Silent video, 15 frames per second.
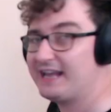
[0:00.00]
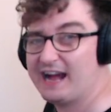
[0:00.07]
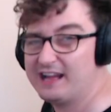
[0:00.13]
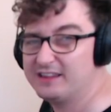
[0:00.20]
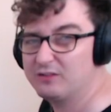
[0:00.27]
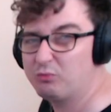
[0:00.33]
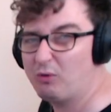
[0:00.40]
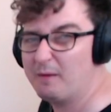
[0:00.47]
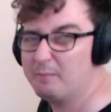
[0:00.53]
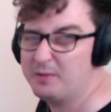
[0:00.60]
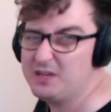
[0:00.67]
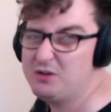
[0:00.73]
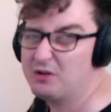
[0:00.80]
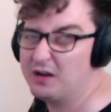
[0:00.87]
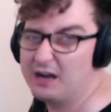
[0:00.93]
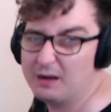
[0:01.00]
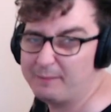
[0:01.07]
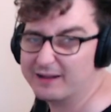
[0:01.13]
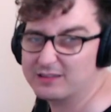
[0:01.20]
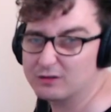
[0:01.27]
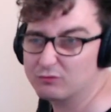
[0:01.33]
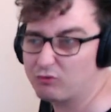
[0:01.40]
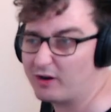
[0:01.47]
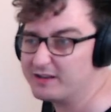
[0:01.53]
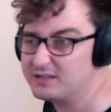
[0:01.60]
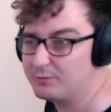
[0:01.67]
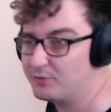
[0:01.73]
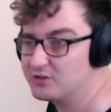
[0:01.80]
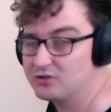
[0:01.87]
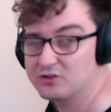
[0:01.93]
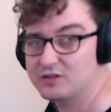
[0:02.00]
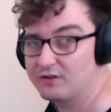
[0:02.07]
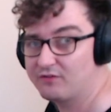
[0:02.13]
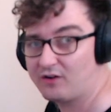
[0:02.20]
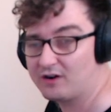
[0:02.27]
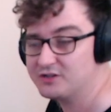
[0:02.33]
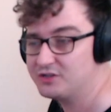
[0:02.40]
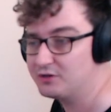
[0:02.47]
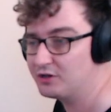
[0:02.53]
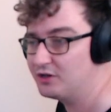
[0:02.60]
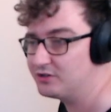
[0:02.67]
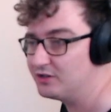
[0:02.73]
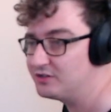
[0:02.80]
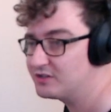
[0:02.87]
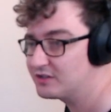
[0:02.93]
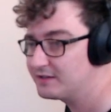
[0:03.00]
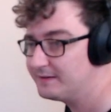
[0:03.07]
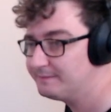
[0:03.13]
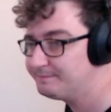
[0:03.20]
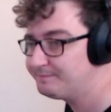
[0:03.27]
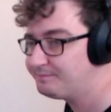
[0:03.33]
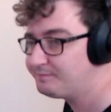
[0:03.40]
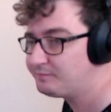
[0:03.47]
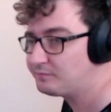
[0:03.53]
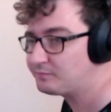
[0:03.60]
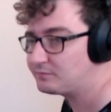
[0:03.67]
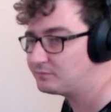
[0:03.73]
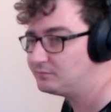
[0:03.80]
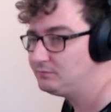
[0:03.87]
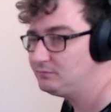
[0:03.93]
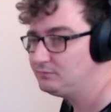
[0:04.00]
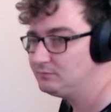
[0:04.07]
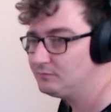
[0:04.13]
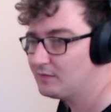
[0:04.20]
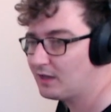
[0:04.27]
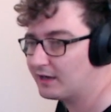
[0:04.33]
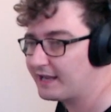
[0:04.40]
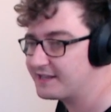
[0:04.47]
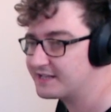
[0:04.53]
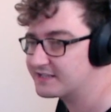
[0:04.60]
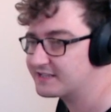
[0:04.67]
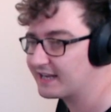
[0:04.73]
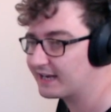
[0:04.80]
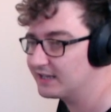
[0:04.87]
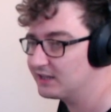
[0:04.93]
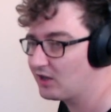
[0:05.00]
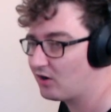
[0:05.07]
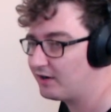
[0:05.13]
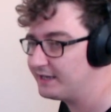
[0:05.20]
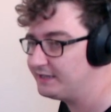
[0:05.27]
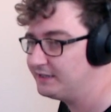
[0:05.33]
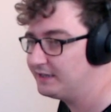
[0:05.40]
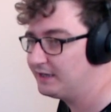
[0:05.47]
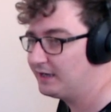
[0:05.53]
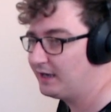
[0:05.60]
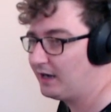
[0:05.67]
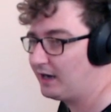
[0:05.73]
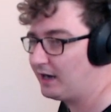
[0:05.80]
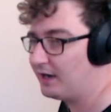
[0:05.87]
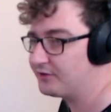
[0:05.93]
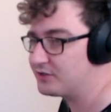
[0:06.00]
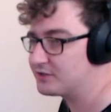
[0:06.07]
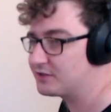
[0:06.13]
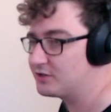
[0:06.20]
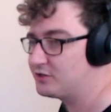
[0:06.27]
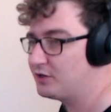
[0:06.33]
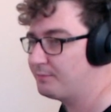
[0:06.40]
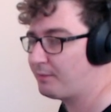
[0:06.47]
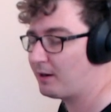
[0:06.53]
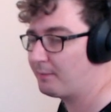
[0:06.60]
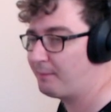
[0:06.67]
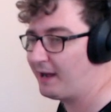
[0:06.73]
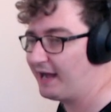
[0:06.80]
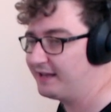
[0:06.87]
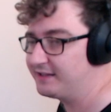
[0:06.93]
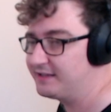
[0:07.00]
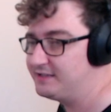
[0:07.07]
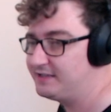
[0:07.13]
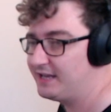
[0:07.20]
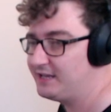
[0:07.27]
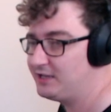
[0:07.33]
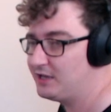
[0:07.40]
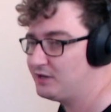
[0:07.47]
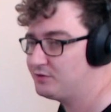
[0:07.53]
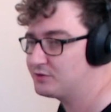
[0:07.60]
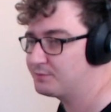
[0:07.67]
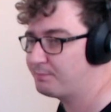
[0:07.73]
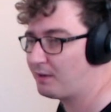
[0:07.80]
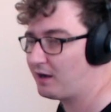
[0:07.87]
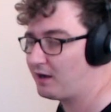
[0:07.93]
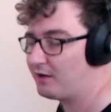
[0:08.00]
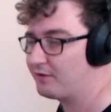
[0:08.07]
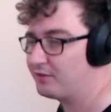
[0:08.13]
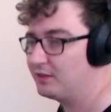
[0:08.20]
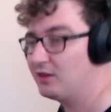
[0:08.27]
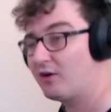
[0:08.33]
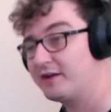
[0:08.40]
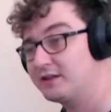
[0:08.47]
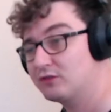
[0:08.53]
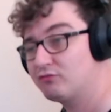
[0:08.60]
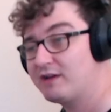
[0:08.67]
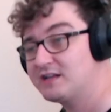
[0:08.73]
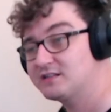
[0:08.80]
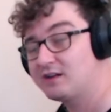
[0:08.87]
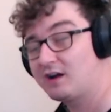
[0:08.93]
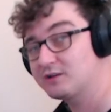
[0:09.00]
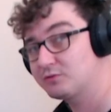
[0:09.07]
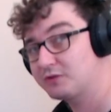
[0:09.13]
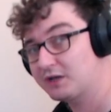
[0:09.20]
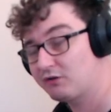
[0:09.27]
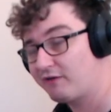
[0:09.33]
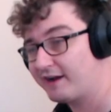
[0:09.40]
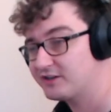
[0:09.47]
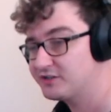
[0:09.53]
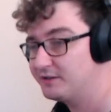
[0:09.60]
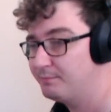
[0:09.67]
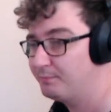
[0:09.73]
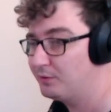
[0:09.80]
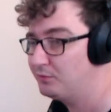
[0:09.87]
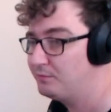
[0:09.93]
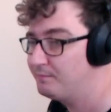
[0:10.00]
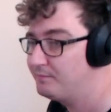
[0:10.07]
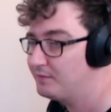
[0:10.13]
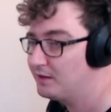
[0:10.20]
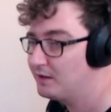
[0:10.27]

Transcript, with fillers: the and of one, but you can come back to the writing, which is not so fast you couldn't. Okay, the second line uh, just the two bar pattern continues. Bar line three starts with the crash cymbal,